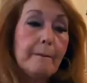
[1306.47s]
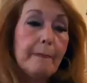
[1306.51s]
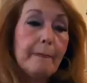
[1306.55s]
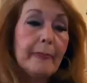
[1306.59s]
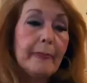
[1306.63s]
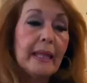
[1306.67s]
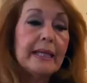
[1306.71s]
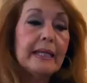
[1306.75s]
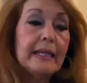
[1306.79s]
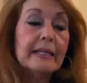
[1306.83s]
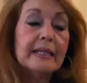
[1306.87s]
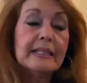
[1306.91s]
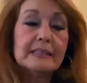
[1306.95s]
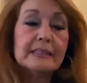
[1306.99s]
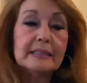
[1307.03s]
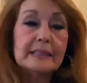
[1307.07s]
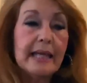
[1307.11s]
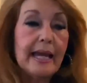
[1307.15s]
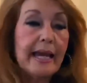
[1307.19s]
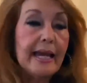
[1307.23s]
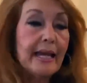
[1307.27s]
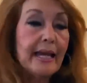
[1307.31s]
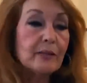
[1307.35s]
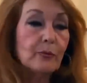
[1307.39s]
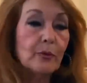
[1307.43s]
He and his
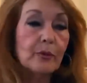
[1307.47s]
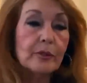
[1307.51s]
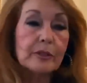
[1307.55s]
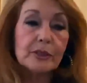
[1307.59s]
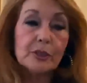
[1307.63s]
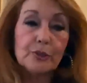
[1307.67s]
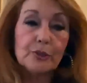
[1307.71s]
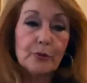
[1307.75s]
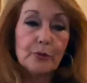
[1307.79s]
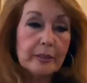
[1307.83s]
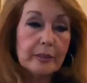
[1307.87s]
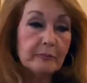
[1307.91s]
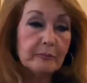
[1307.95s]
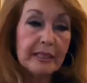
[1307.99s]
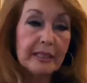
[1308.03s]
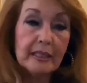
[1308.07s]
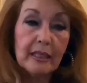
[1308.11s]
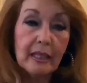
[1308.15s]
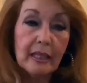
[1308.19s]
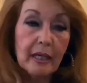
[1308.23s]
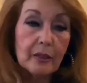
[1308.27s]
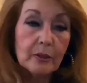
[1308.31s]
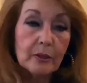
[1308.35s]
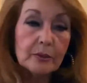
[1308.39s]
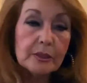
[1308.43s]
dad were extremely
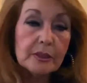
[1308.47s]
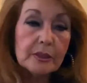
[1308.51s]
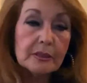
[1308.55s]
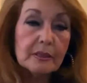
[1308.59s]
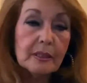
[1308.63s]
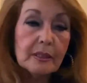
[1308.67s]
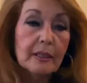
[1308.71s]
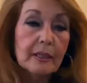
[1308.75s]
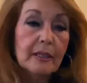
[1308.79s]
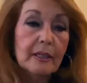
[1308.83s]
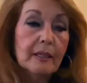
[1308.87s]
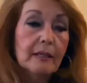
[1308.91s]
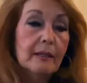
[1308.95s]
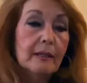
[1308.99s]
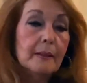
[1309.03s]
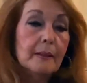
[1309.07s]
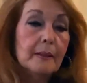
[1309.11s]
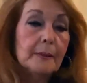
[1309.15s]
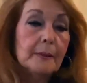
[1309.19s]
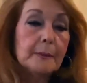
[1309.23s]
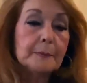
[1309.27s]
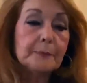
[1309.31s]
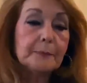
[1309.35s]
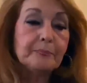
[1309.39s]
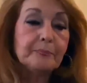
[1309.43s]
close.
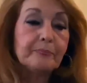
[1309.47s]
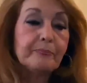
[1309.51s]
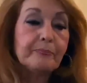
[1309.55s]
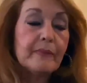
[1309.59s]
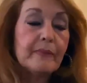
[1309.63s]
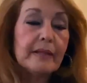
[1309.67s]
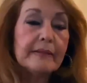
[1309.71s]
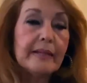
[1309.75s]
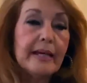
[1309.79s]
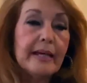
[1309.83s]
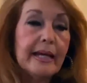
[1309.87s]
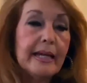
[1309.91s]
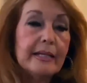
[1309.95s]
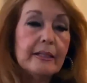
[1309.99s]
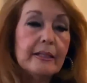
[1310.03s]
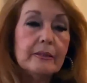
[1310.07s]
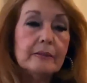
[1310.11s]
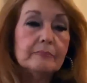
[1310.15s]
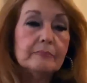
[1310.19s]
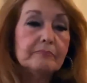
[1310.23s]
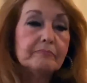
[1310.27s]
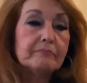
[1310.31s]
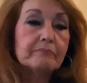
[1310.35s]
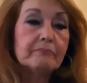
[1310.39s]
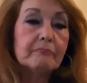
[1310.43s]
They,
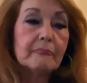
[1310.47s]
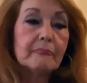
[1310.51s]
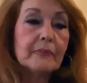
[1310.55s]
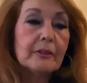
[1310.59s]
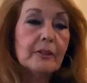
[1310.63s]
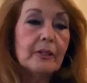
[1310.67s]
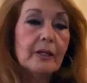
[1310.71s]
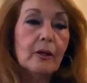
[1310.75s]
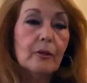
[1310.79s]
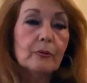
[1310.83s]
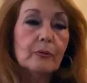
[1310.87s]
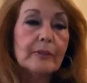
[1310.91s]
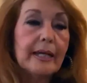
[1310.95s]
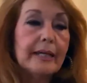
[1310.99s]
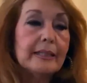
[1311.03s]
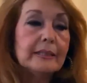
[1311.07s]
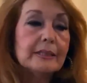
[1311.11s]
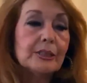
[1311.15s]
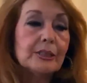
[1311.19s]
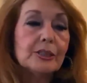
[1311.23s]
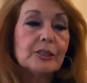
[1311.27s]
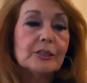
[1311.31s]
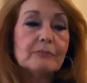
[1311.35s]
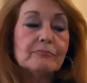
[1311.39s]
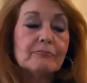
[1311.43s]
you know, they
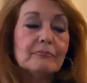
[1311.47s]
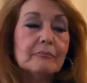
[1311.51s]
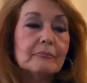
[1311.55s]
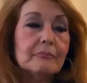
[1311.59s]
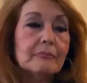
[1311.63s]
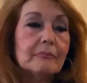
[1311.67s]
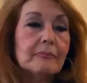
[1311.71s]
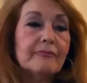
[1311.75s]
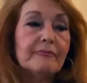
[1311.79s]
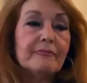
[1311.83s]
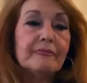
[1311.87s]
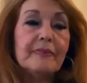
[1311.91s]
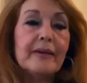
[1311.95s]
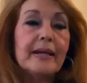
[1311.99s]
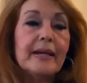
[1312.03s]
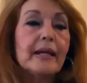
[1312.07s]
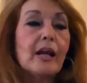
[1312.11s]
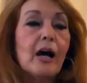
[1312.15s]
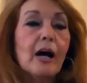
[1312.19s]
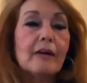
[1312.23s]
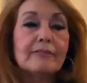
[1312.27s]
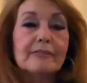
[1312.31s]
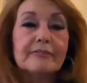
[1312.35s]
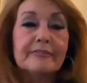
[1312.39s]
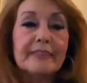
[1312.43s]
just fed
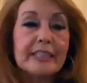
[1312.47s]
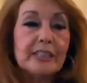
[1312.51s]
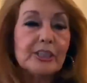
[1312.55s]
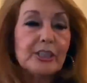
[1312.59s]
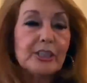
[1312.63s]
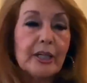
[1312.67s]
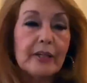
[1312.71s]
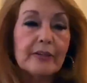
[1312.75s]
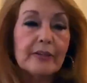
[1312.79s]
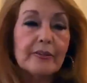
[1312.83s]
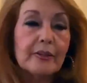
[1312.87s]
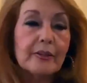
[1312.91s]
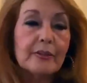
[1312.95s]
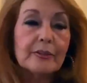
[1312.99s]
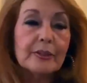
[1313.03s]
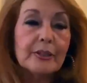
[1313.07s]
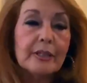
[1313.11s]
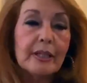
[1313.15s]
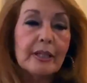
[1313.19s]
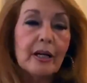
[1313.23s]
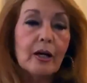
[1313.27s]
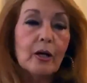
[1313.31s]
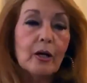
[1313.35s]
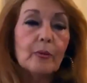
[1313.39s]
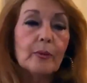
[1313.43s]
off of each other,
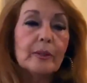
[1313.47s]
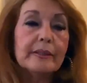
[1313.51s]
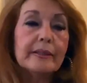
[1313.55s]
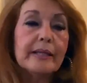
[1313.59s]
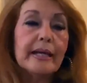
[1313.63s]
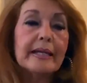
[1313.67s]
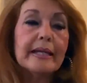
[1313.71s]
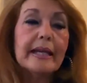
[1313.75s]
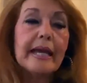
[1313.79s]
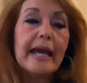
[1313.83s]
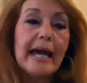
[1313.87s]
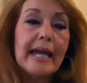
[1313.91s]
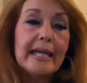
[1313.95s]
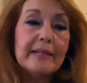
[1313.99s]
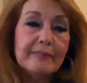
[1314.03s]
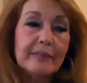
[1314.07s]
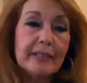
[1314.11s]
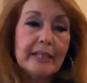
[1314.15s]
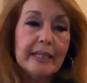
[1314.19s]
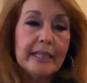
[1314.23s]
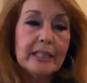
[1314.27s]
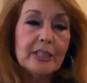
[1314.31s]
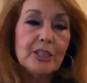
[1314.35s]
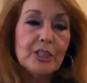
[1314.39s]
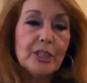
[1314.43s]
you know, and they
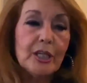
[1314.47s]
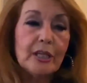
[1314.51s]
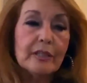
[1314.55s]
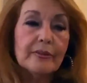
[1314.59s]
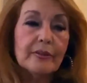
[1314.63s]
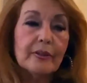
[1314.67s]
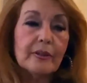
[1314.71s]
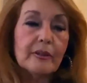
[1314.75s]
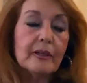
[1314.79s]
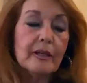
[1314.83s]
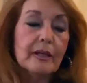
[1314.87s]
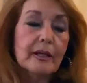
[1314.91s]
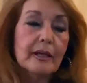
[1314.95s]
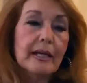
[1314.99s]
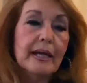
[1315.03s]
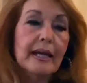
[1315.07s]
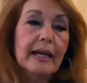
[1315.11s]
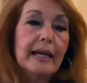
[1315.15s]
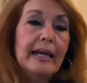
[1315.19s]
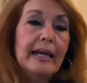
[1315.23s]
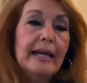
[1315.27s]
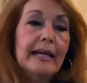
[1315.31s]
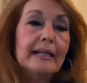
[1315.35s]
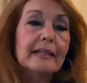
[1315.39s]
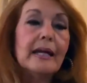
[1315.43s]
gave to each other.
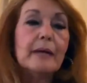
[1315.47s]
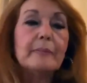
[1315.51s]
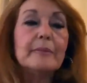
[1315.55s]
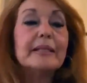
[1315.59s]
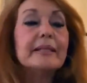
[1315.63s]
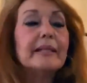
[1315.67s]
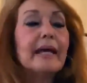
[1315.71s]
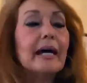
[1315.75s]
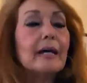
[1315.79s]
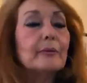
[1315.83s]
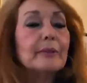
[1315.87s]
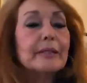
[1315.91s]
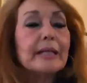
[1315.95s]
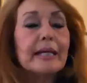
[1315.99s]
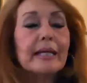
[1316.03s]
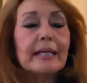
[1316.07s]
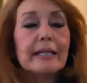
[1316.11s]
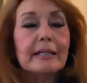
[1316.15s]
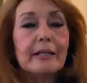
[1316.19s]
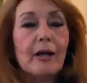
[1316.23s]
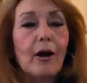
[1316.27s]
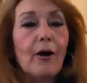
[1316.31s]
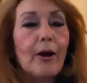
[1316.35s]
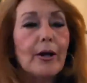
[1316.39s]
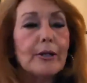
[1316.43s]
And, I mean, they would get
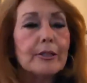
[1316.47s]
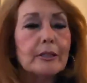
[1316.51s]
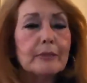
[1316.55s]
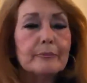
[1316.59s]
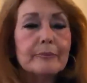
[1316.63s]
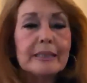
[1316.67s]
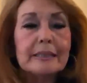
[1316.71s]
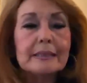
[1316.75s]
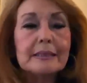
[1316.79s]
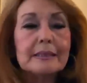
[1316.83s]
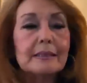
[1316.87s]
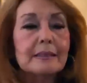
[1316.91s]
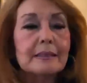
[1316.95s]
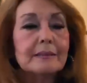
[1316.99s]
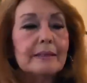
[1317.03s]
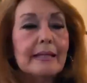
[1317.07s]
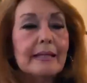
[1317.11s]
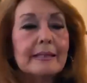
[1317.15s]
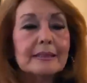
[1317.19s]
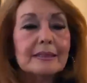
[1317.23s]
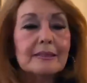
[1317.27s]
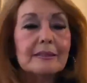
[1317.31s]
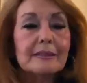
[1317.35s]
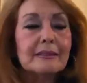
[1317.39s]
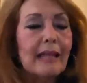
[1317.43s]
in arguments, and
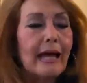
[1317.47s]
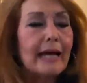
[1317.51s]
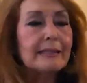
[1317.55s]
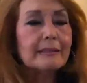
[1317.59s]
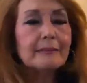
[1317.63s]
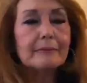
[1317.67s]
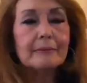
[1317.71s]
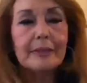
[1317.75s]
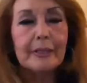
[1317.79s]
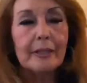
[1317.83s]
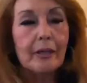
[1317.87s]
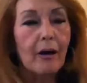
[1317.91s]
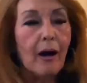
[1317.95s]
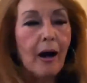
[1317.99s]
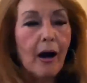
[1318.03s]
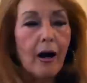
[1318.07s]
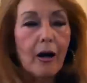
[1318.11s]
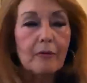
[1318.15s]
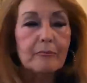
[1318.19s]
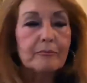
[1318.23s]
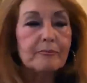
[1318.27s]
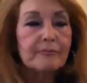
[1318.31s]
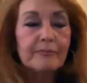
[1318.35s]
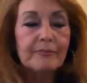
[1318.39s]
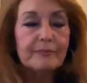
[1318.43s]
it's like, you know,
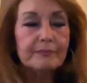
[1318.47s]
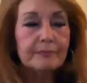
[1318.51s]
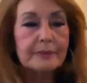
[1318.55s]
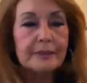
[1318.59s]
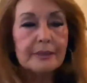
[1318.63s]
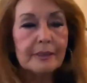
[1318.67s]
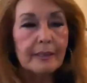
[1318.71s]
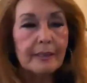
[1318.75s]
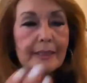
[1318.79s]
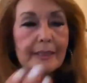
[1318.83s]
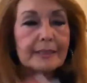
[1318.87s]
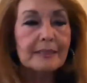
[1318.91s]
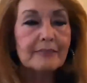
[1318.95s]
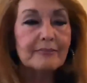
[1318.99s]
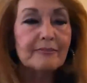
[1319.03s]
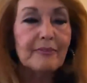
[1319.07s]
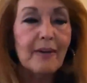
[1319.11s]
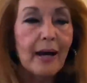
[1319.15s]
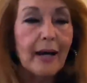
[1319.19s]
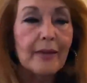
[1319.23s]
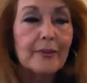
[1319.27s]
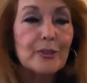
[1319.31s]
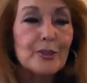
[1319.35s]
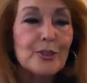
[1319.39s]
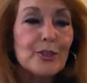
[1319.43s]
all sons and
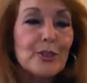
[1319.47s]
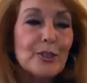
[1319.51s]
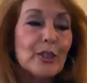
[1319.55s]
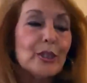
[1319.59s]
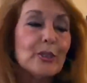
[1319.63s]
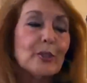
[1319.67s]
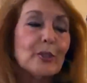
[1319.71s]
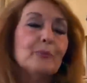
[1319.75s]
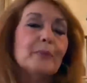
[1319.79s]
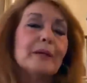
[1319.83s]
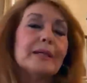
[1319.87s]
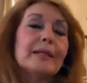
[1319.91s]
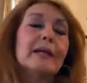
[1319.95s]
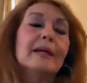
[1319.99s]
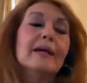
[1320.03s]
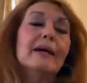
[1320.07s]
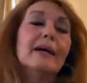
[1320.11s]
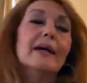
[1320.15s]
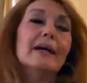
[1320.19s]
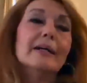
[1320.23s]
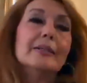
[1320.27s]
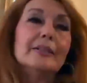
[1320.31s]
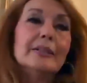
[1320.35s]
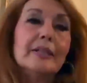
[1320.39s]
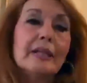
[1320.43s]
fathers do, but,
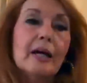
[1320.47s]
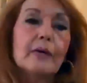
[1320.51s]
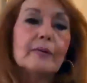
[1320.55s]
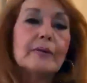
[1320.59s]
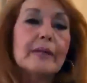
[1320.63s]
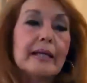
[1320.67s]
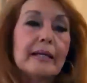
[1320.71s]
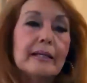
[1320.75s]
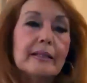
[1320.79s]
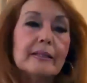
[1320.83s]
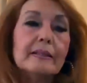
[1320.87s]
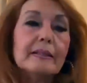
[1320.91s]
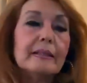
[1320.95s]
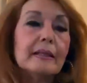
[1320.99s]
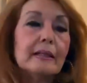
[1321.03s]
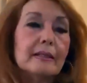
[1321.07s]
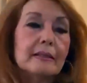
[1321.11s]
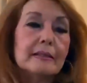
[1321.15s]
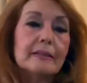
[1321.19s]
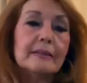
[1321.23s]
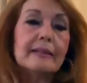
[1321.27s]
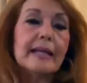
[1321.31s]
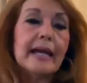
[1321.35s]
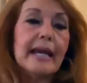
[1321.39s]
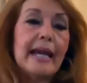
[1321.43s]
you know, they
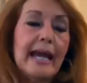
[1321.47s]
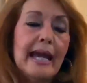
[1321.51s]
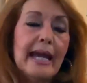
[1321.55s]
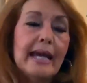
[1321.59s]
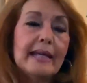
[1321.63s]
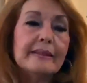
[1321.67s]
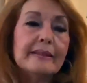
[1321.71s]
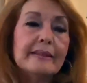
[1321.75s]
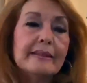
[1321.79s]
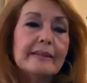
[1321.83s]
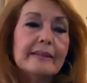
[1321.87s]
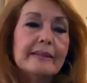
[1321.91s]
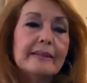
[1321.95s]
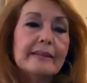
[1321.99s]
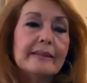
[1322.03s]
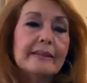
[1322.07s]
had this